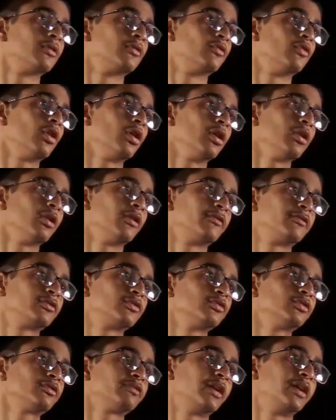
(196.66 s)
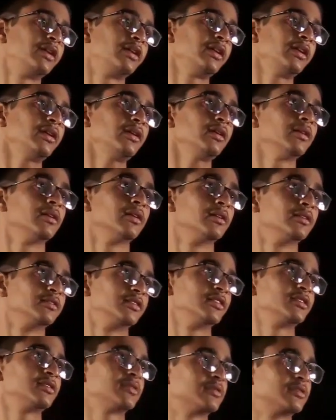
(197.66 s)
wall of 220,
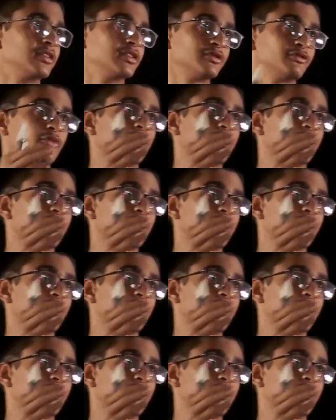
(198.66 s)
this